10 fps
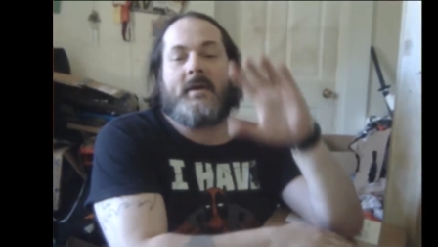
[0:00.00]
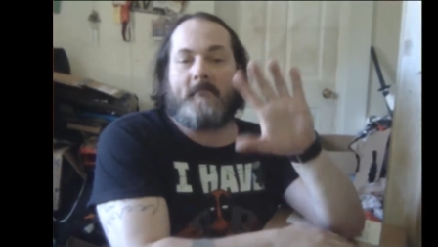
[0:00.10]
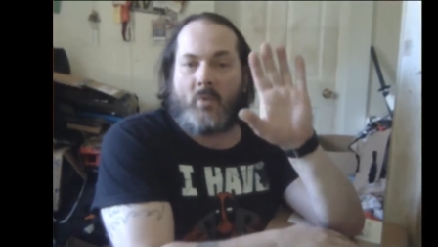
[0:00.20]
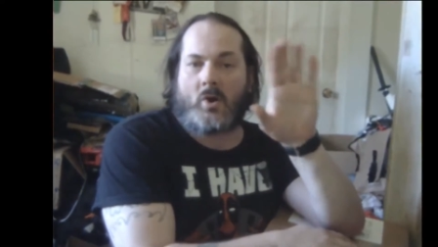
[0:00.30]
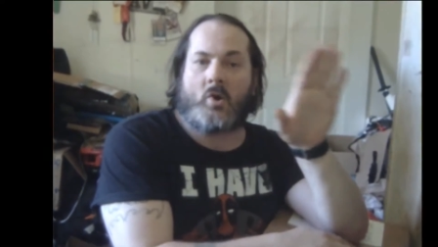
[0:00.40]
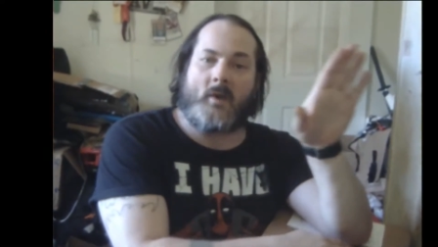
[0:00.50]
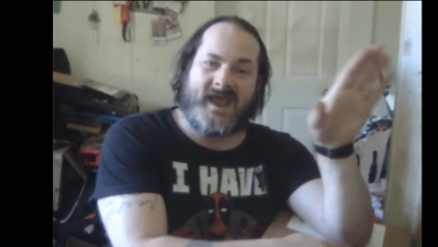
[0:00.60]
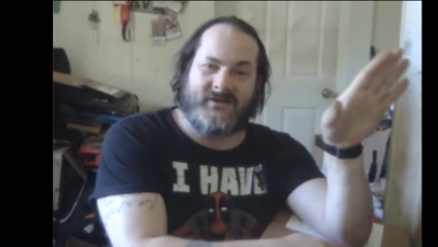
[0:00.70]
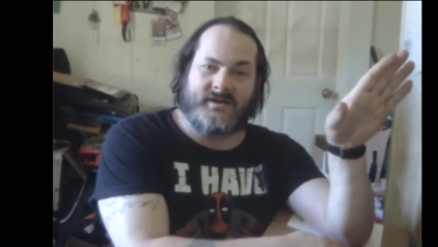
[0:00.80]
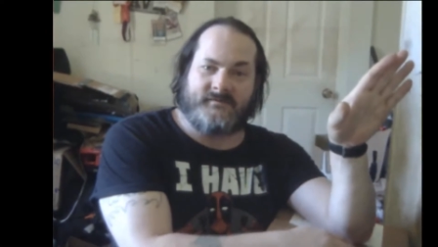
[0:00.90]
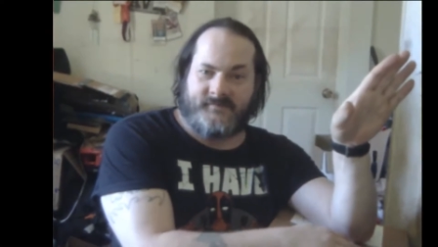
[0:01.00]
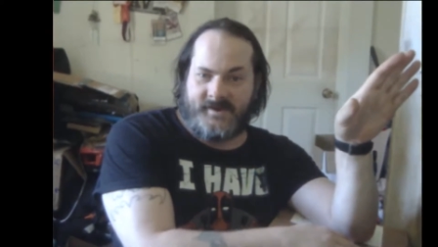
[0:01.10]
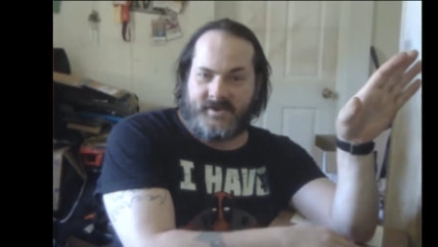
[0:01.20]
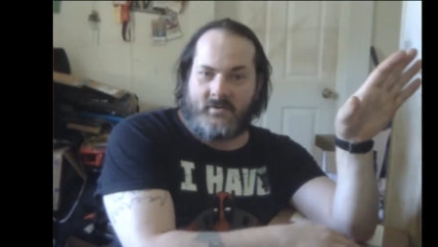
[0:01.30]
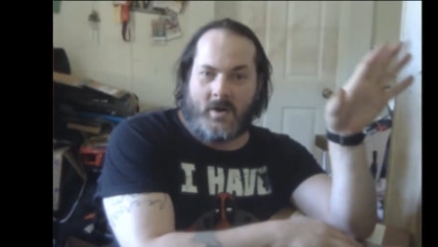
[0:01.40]
more coherent
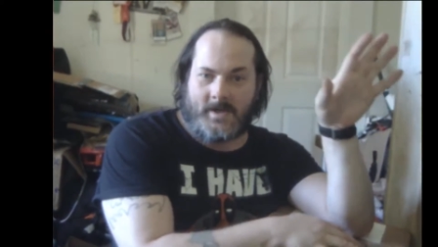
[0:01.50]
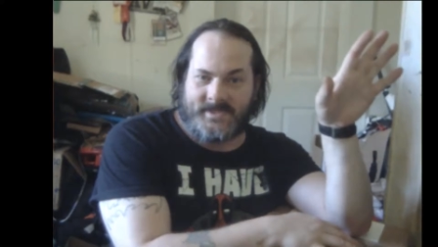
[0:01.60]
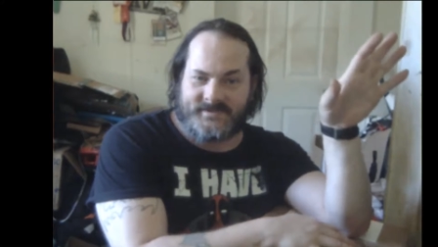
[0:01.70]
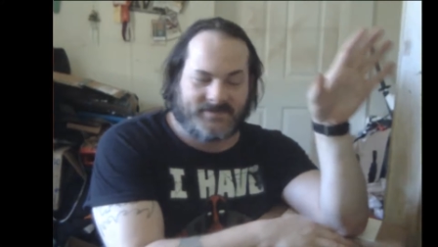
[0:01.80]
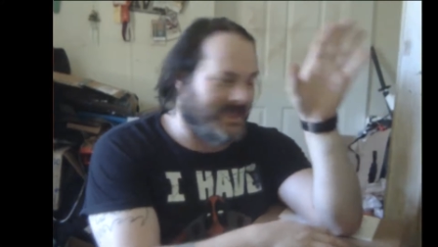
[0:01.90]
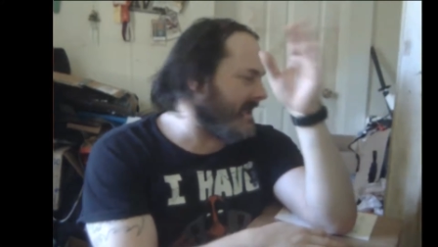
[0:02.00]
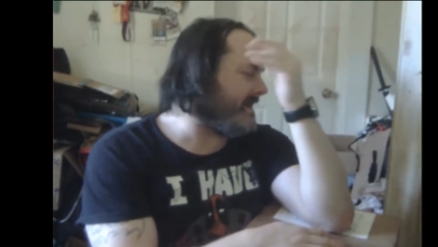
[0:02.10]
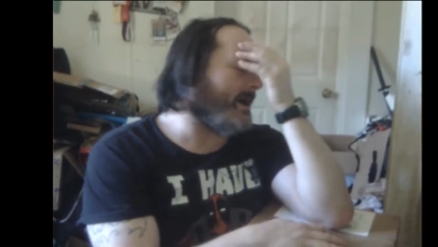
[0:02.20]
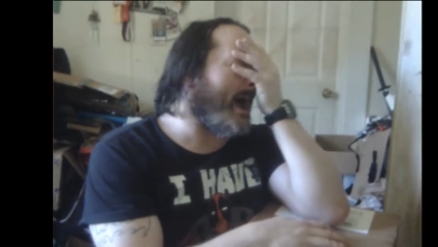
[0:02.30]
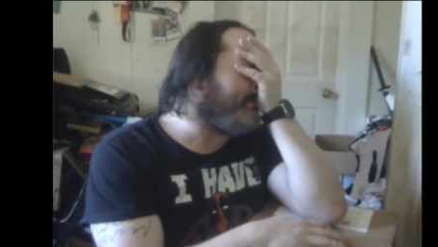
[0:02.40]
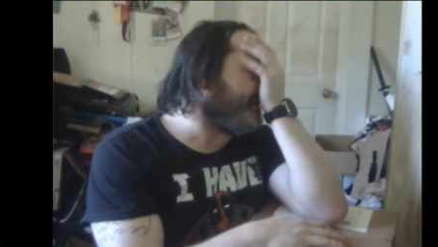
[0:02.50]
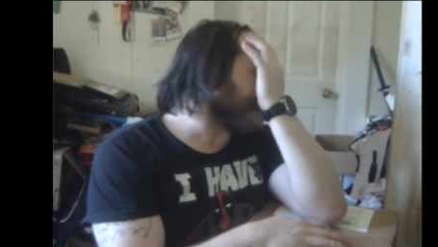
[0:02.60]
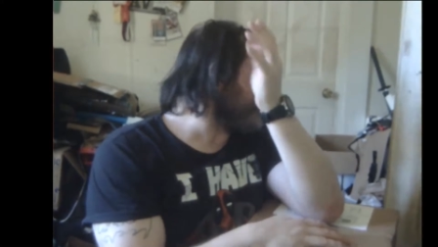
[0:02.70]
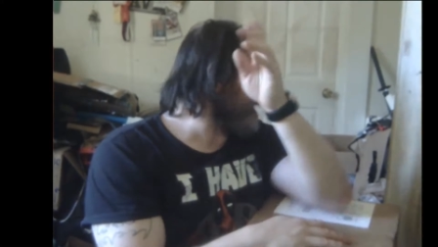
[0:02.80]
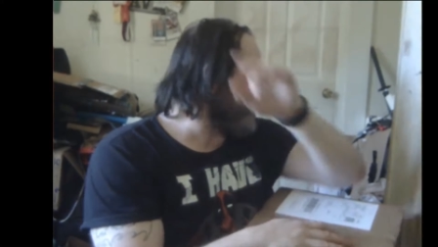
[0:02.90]
video on these later. I'm just
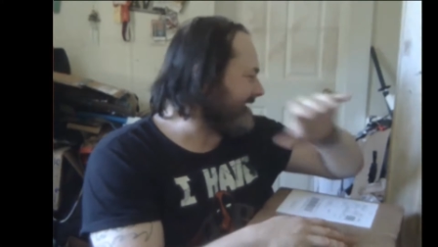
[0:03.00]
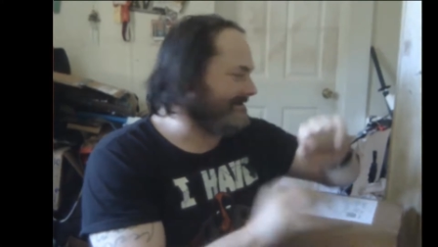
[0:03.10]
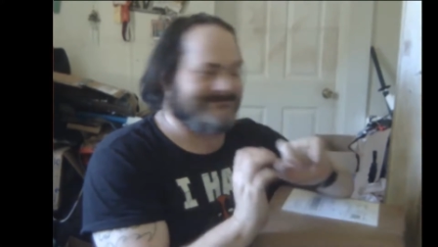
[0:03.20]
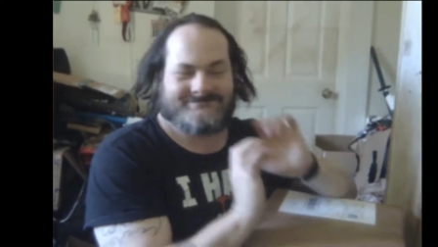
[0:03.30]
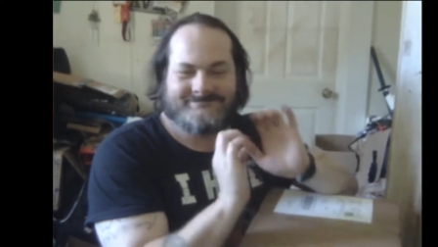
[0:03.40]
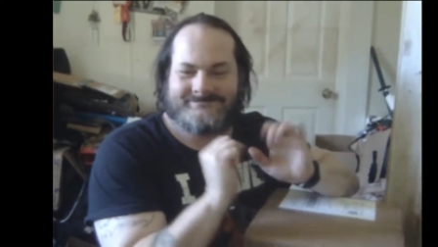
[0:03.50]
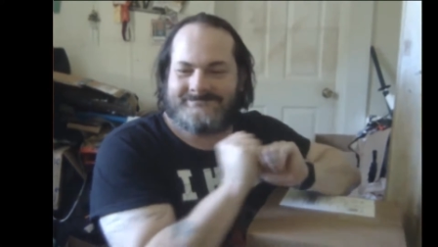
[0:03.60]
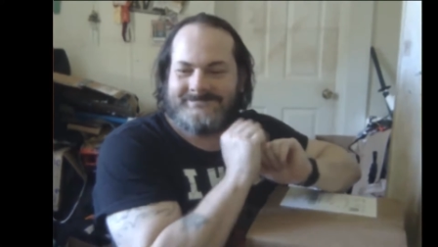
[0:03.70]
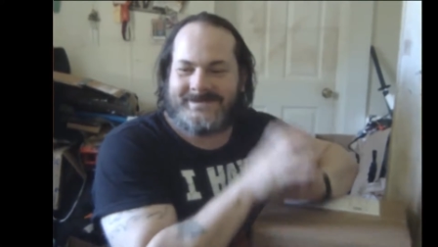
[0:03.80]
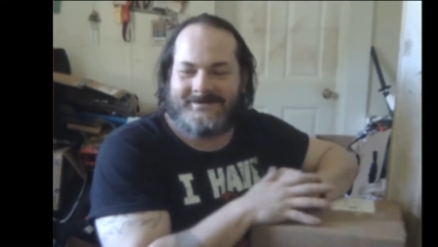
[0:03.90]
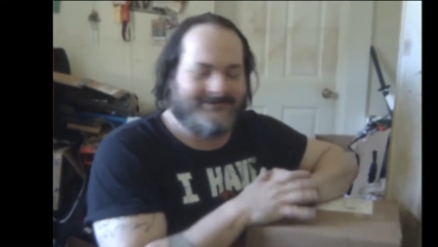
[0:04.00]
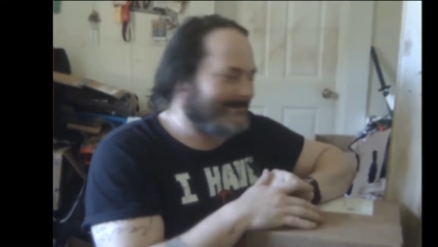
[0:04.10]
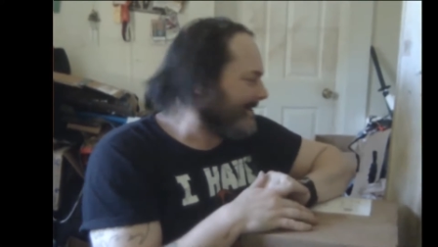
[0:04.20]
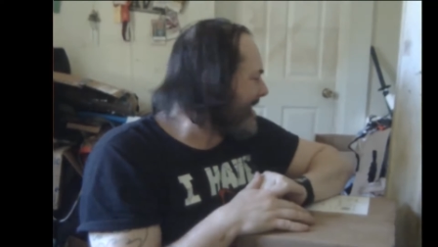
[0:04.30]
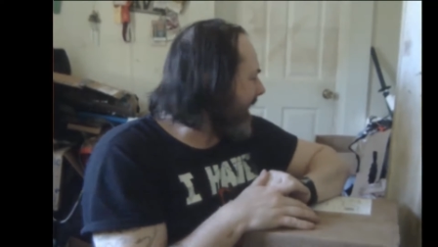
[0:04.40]
like, you know,
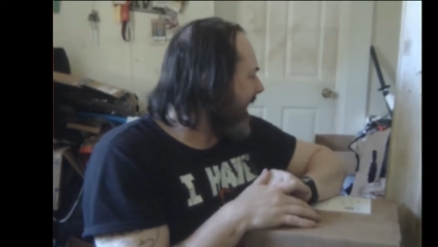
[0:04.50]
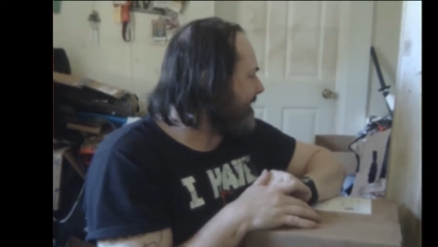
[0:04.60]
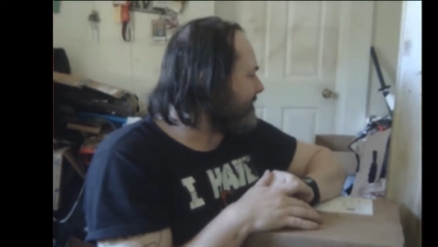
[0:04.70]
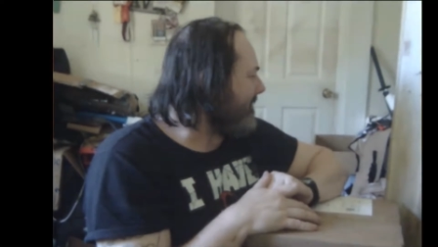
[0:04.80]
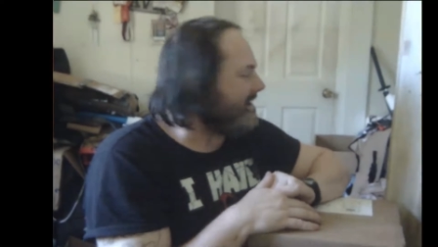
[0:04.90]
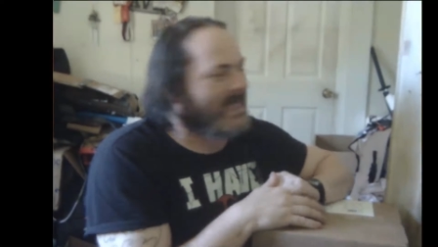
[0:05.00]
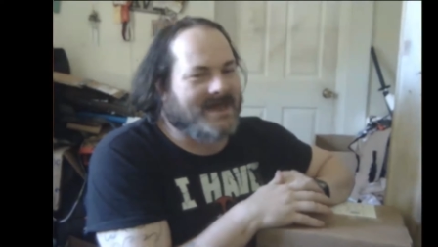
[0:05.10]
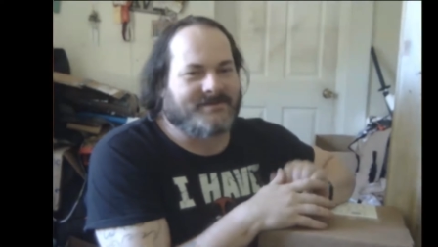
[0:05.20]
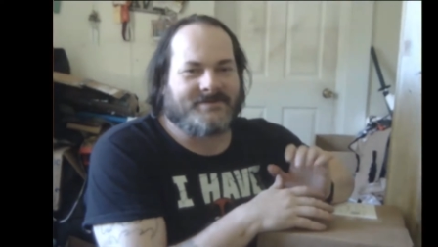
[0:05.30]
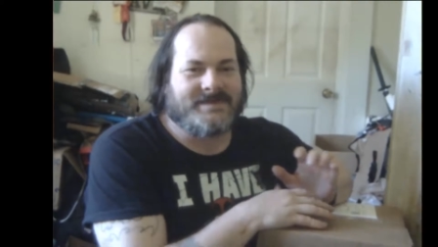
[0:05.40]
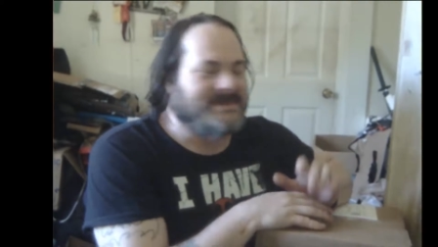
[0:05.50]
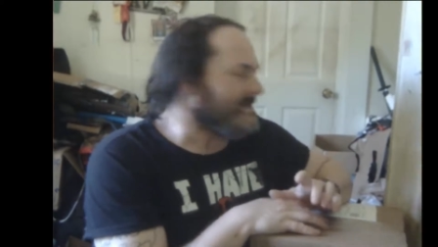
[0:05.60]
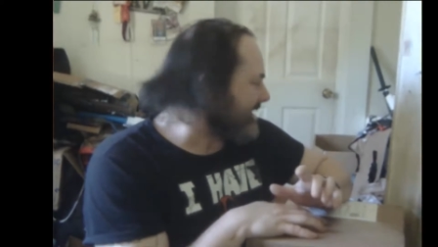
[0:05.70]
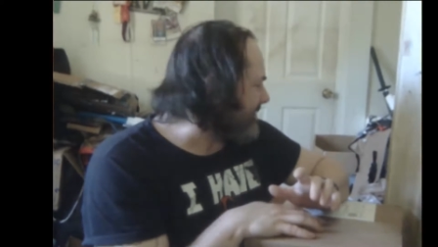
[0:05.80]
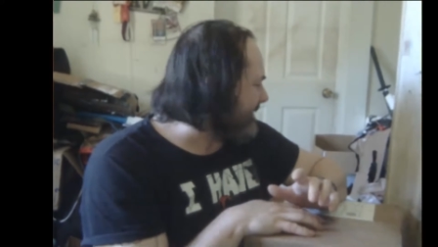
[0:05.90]
I just wanted to actually
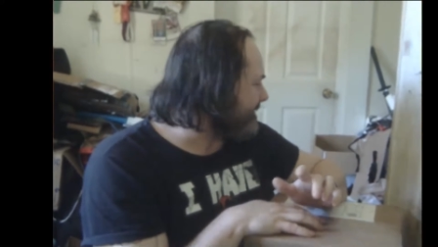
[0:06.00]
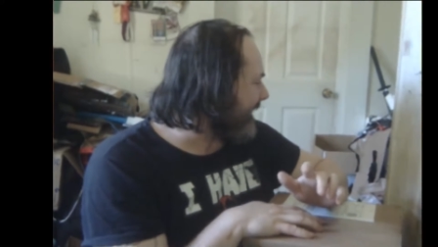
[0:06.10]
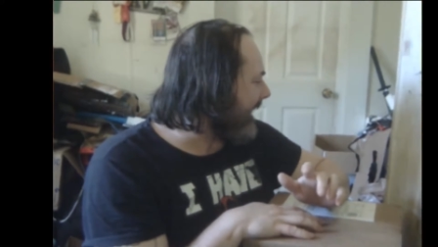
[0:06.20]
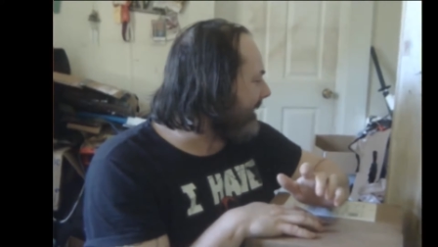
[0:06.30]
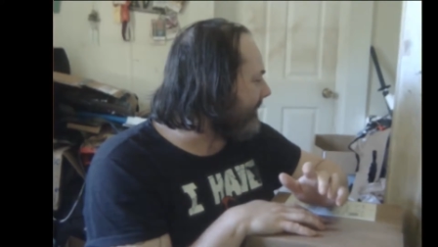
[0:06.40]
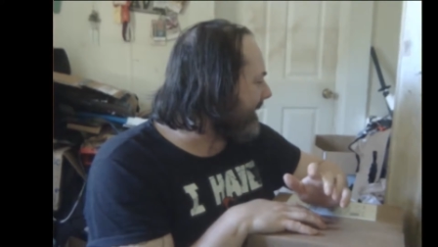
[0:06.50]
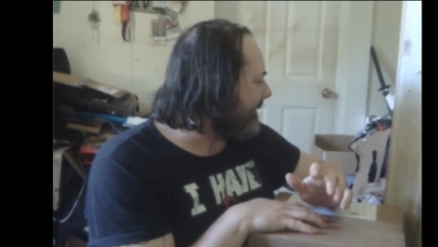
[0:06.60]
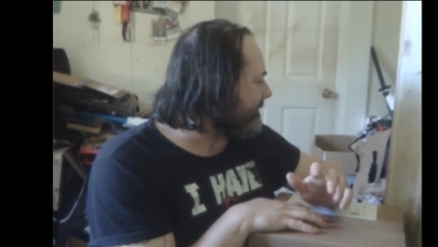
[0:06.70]
get this out there so